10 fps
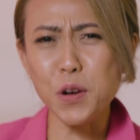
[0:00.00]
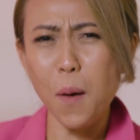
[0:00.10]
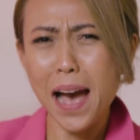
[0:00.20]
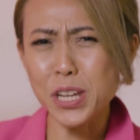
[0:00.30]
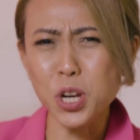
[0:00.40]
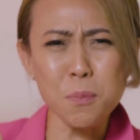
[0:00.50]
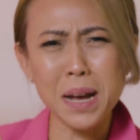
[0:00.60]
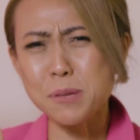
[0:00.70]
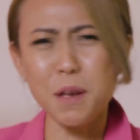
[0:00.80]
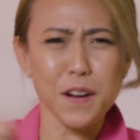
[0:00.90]
everyone, you
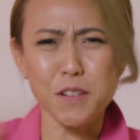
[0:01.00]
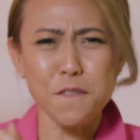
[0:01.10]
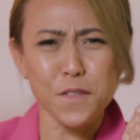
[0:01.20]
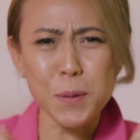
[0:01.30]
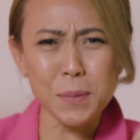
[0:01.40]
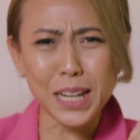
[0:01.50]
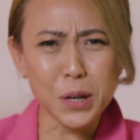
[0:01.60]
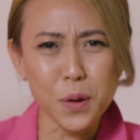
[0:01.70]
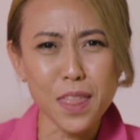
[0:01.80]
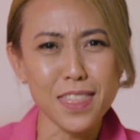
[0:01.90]
must be very
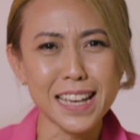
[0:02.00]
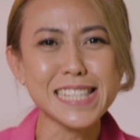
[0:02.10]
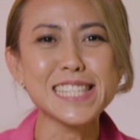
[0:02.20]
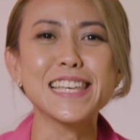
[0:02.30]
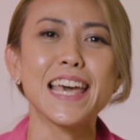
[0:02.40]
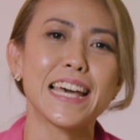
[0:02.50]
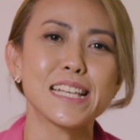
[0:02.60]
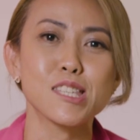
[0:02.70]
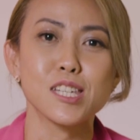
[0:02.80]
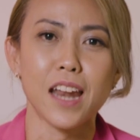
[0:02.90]
familiar with this.
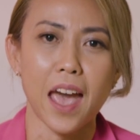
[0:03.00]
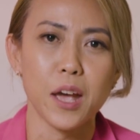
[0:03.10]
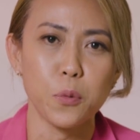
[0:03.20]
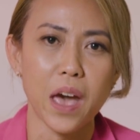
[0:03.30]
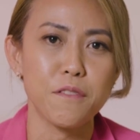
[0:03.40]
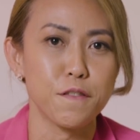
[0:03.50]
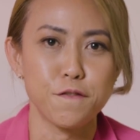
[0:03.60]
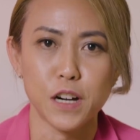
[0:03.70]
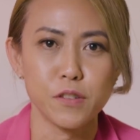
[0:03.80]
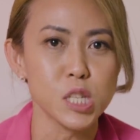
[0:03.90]
Yes, today we have a
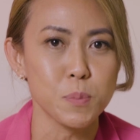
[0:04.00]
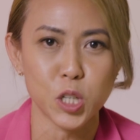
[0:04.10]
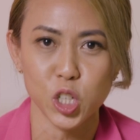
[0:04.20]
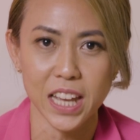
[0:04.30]
very special